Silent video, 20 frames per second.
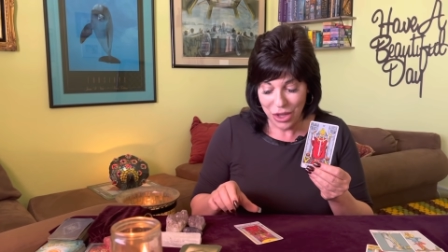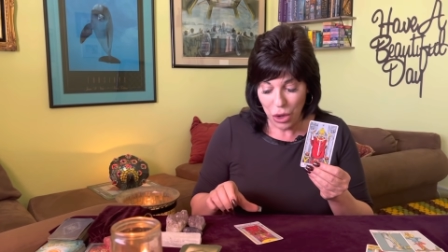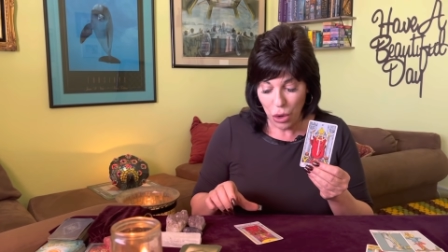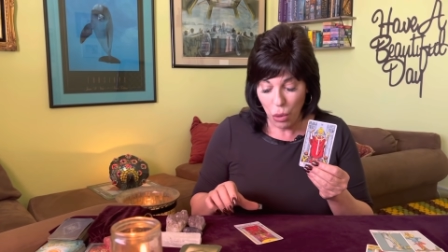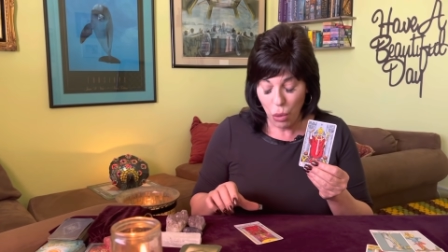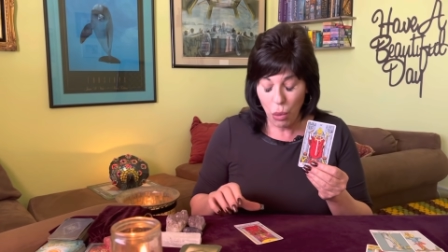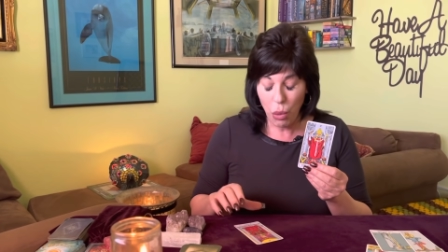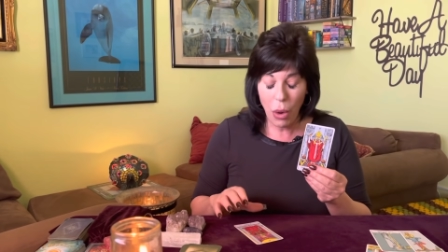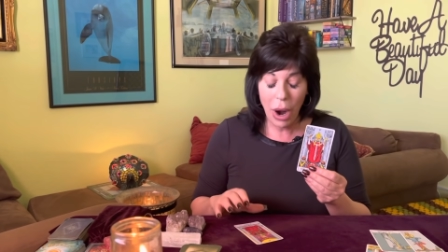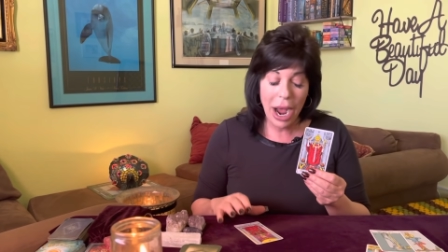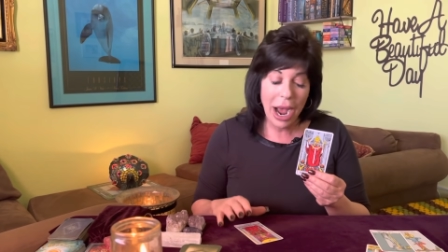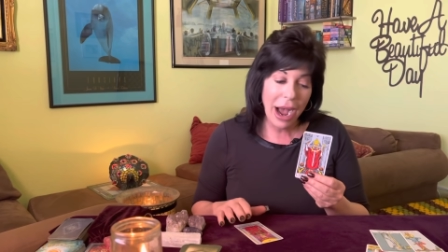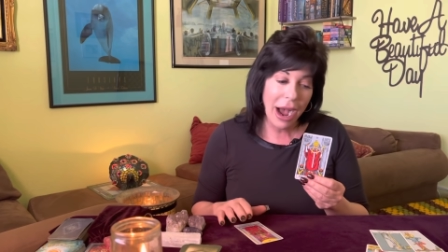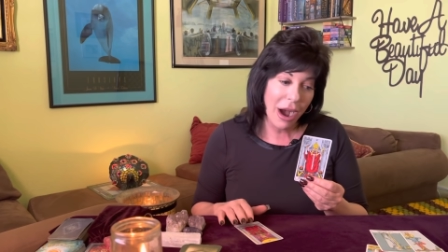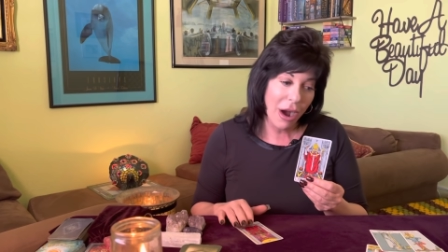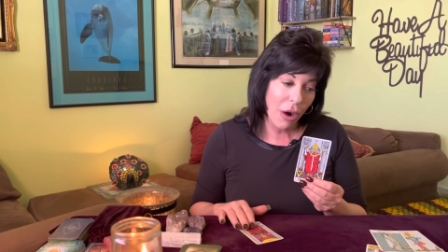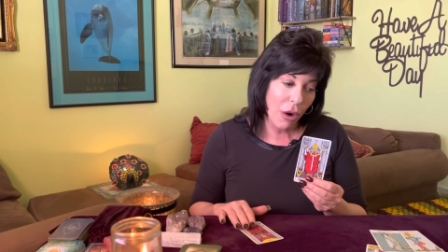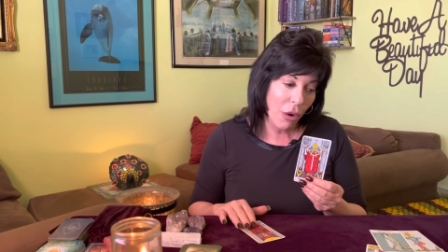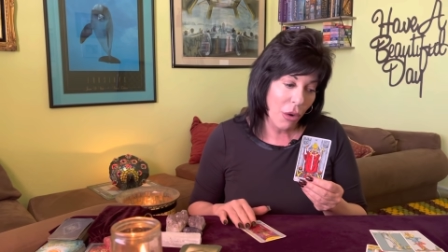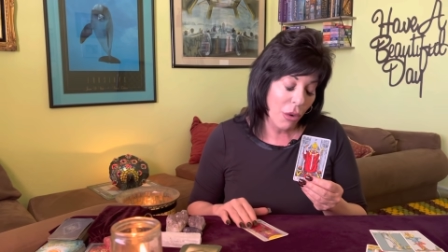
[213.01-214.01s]

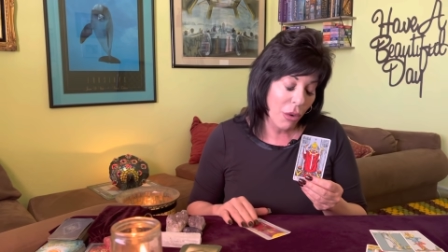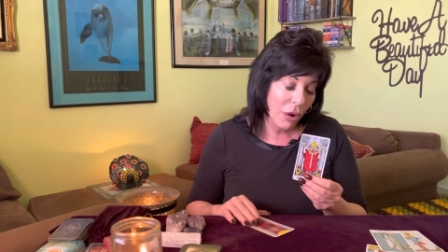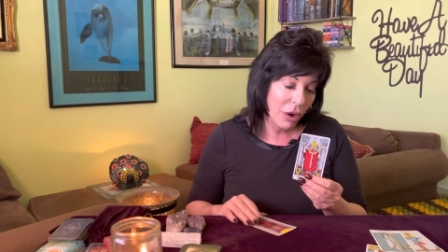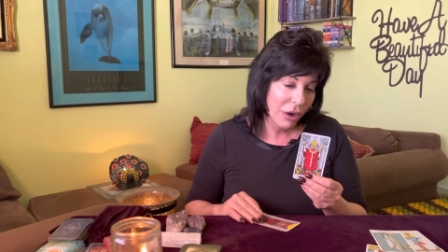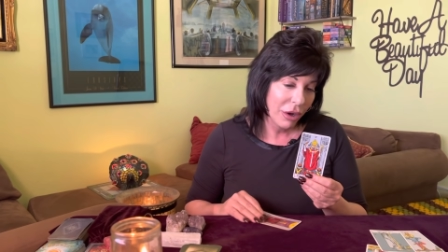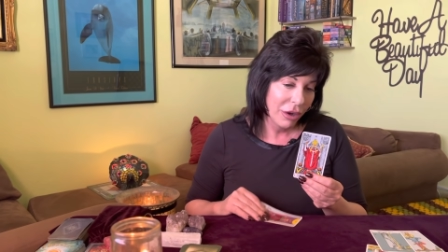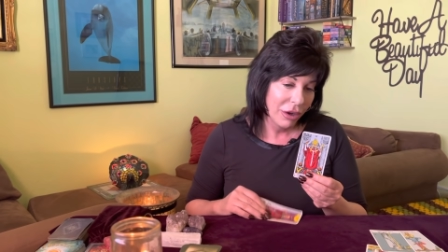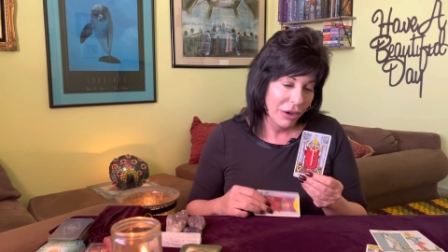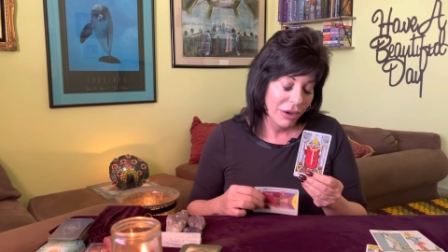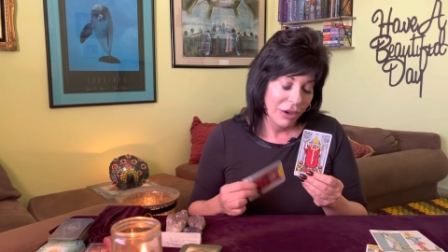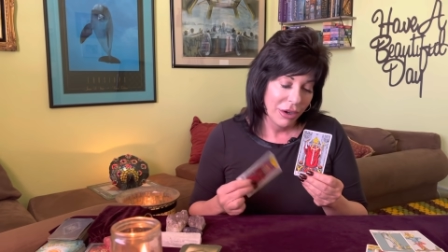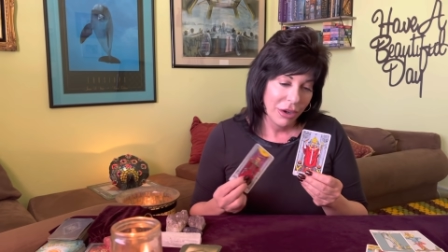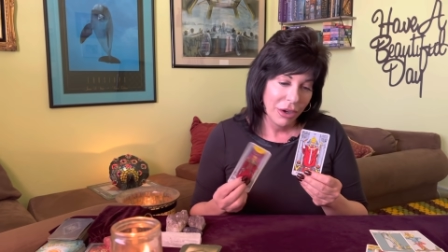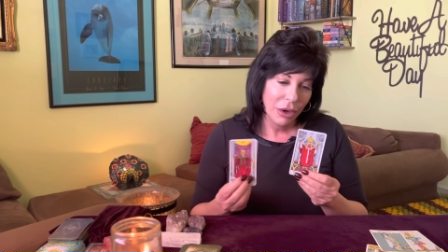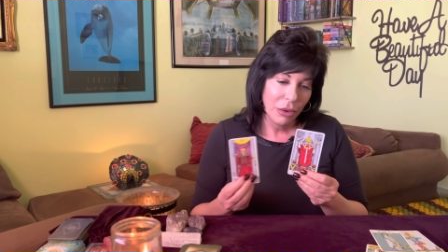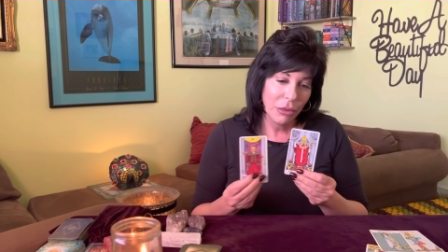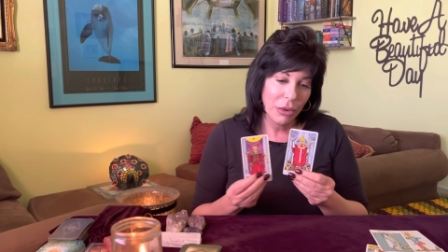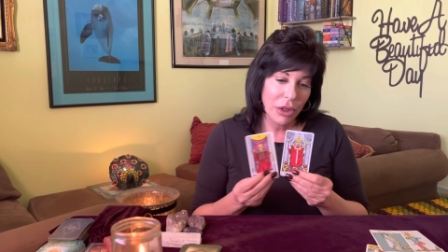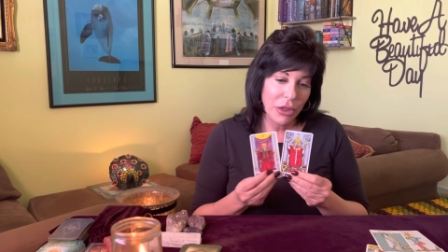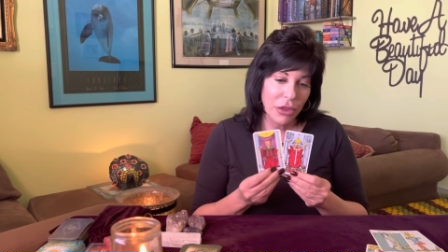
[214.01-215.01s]
Wow.
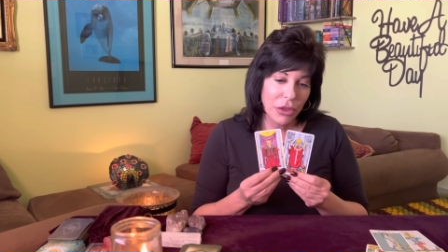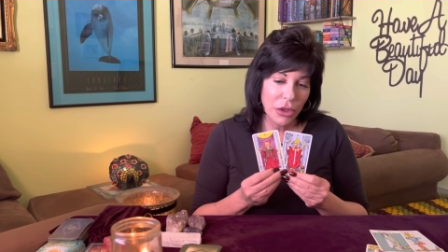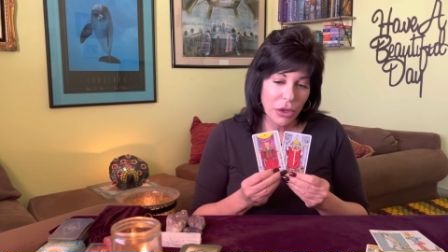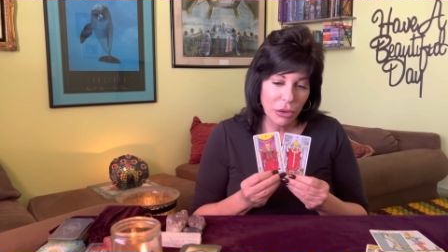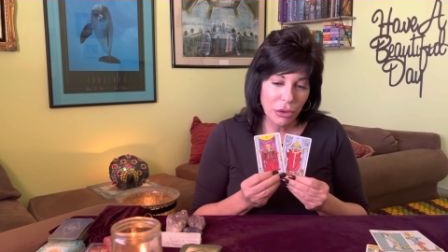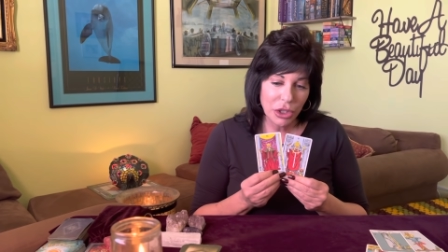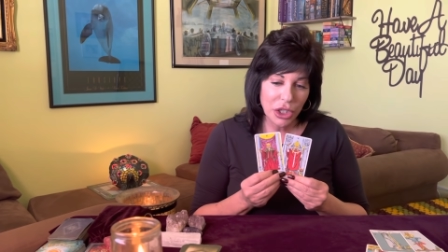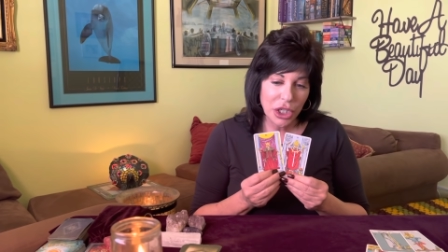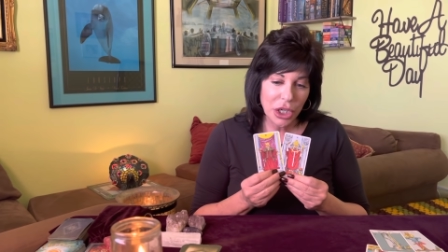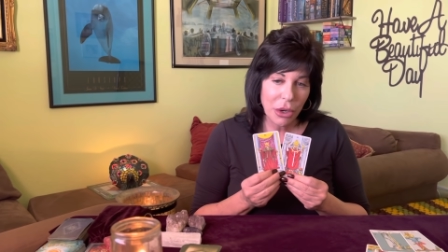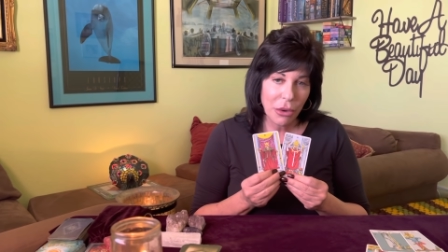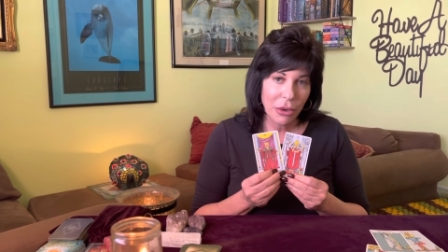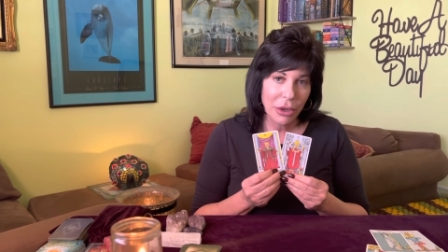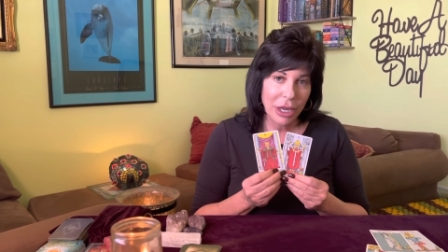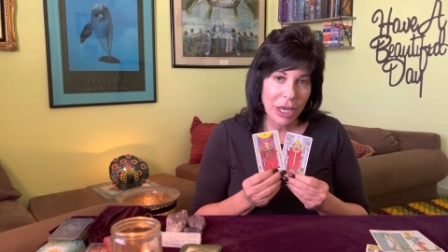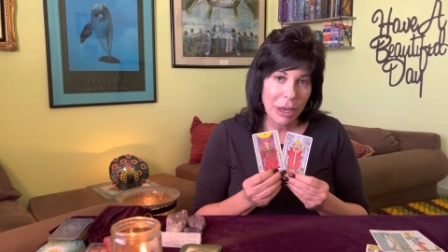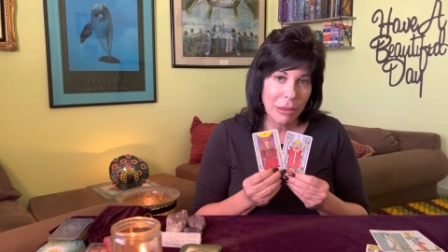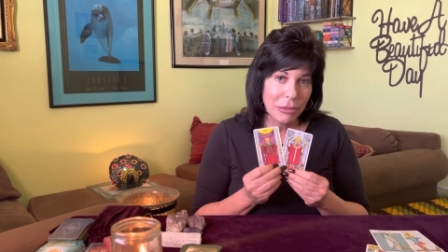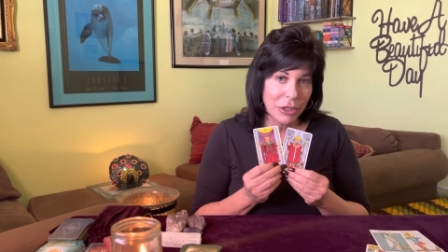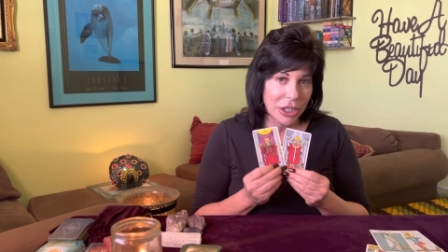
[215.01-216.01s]
With you showing
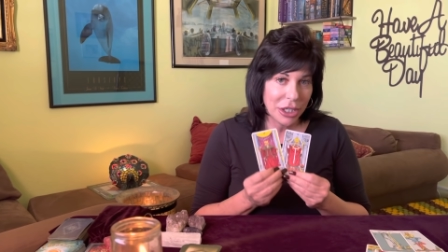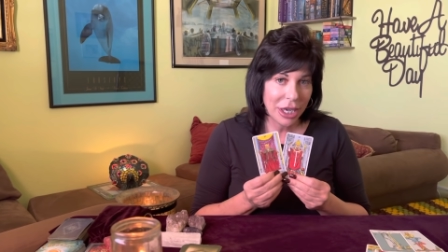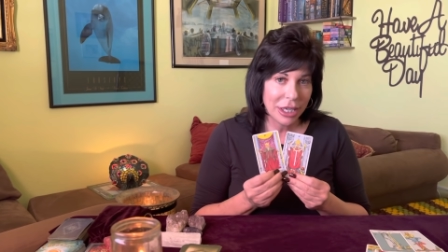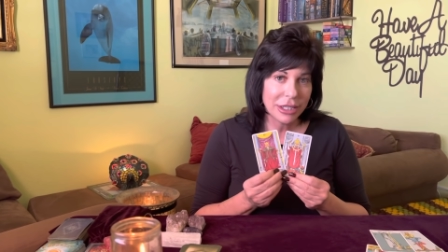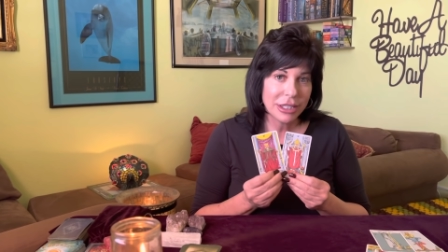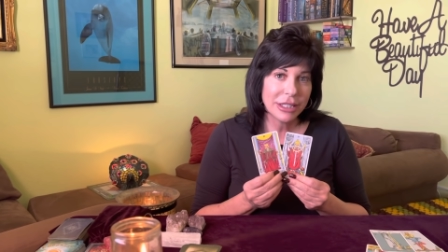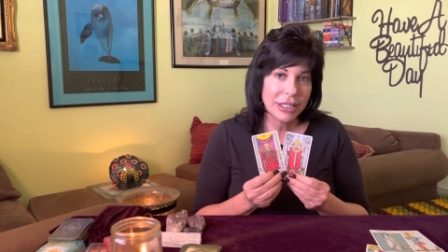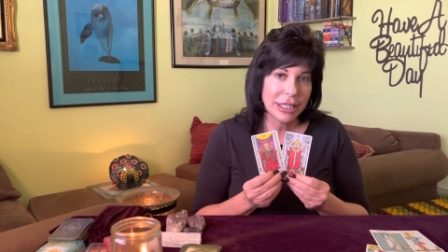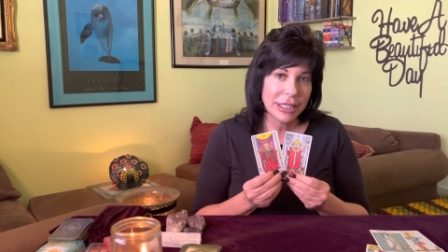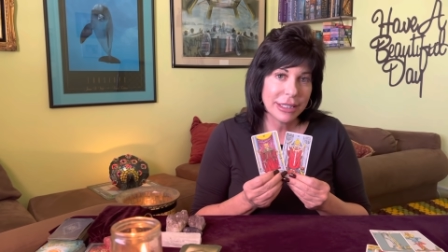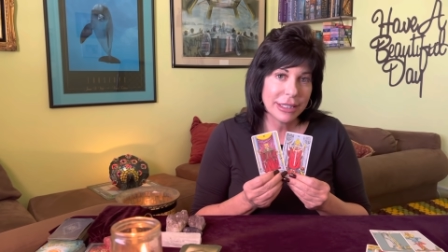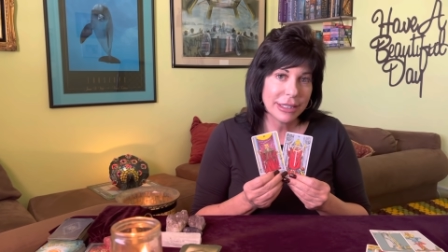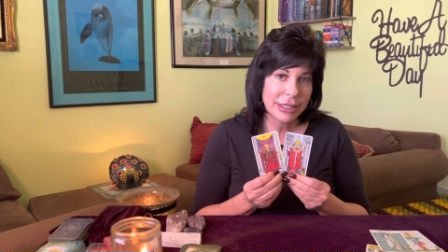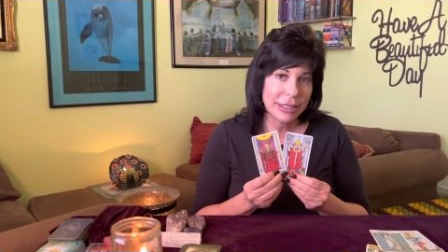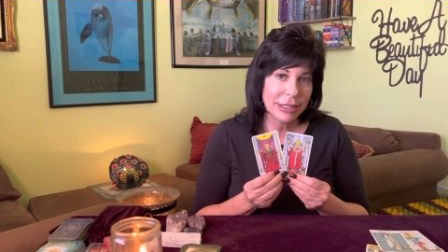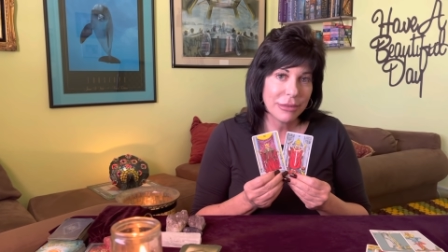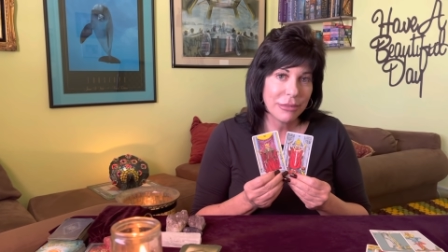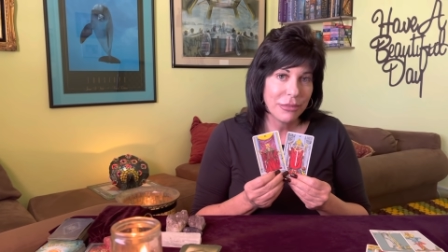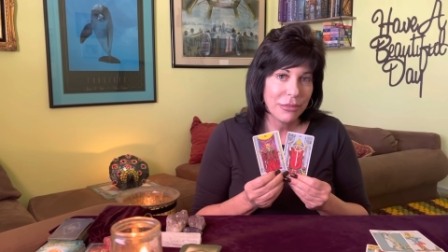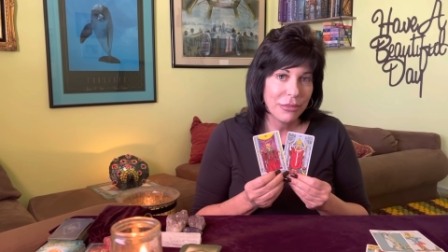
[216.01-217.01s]
up, justice.